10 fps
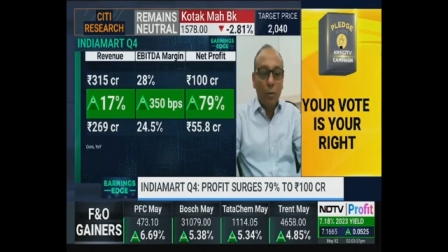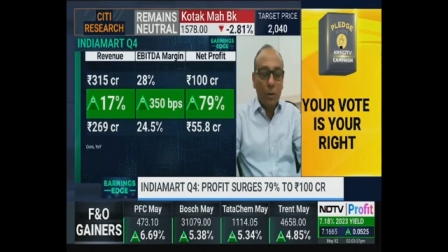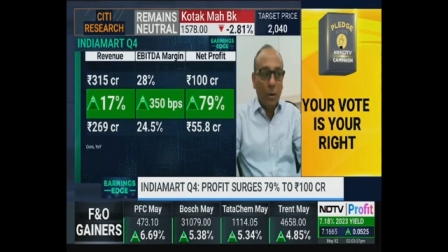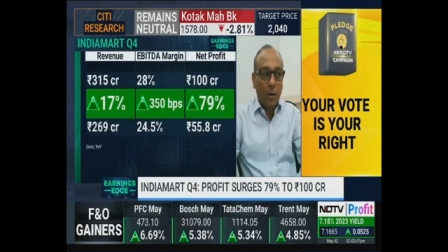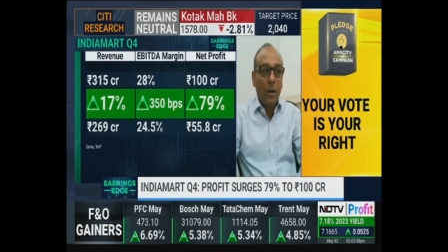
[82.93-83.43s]

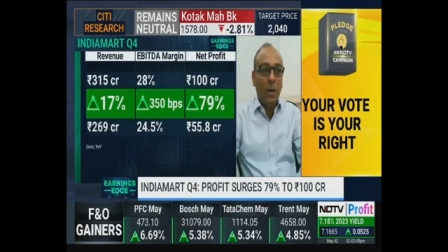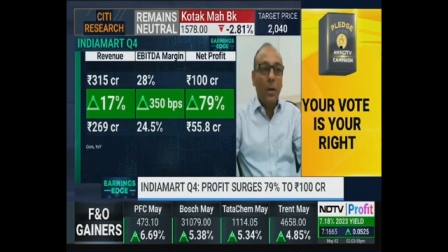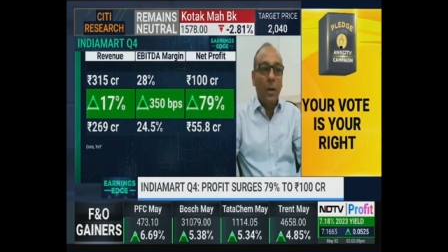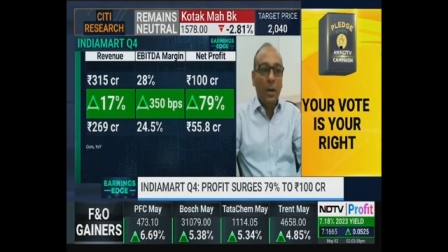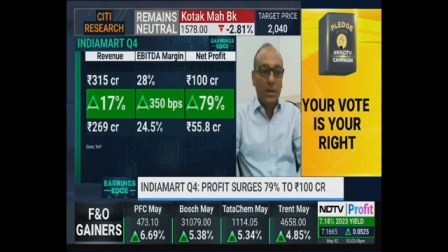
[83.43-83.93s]
growth
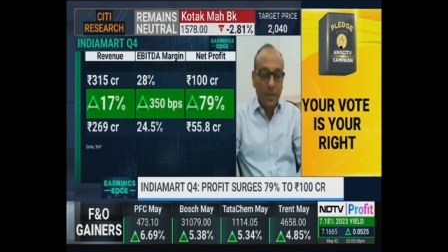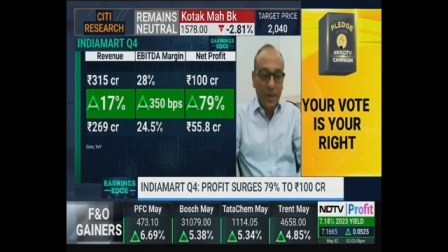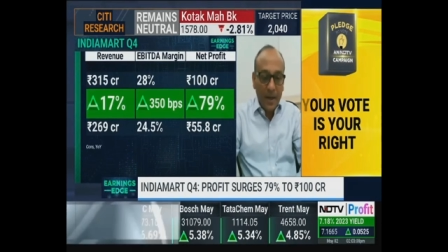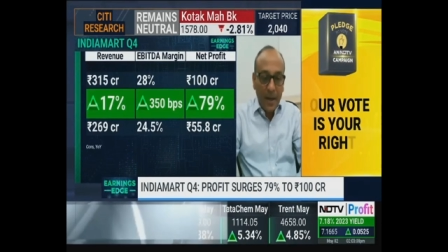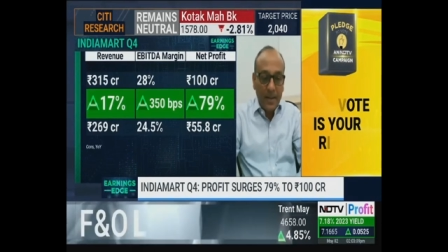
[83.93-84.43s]
or uh,
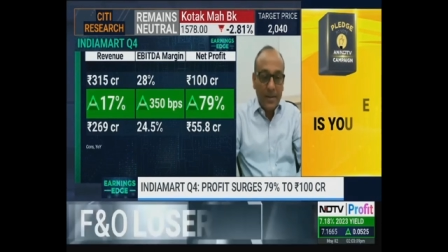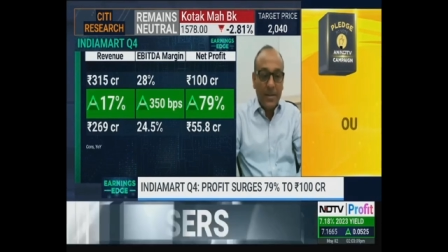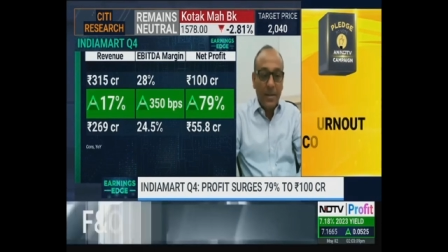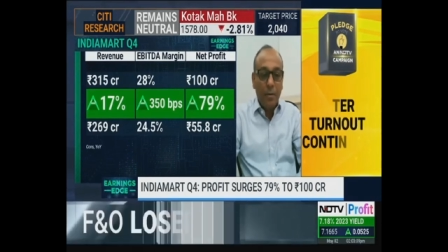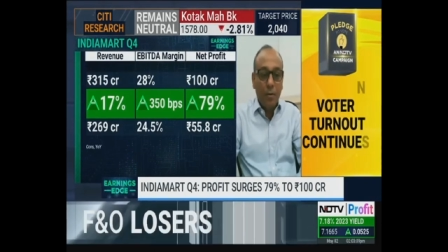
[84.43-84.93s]
customer
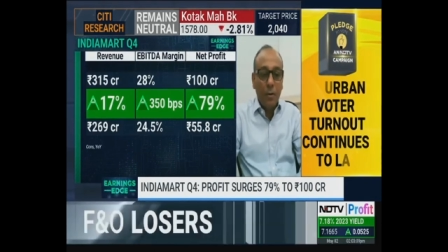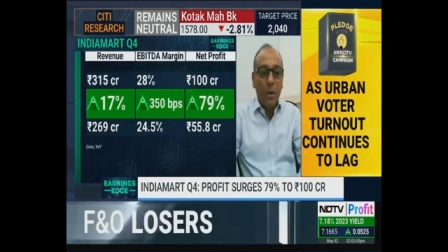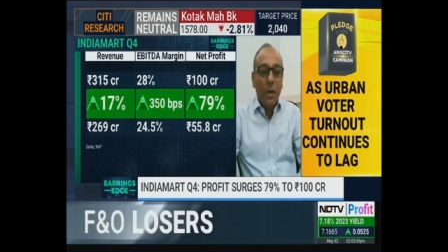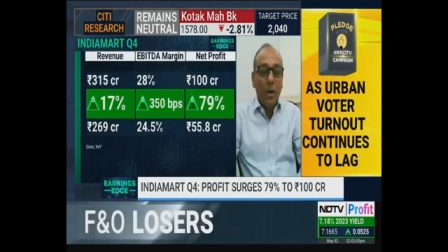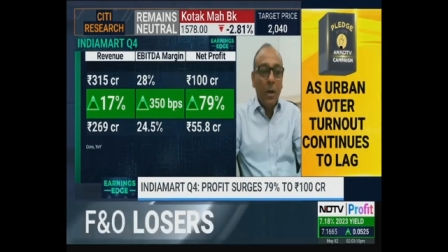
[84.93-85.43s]
realization
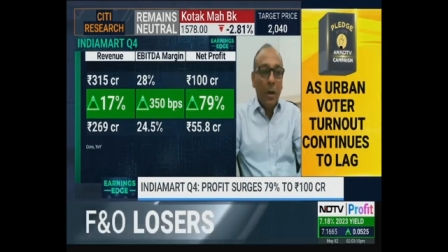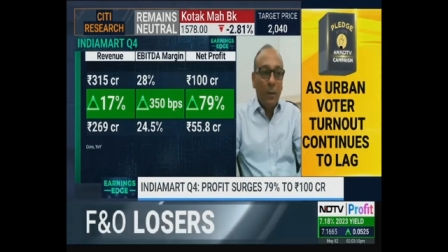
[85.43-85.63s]
growth,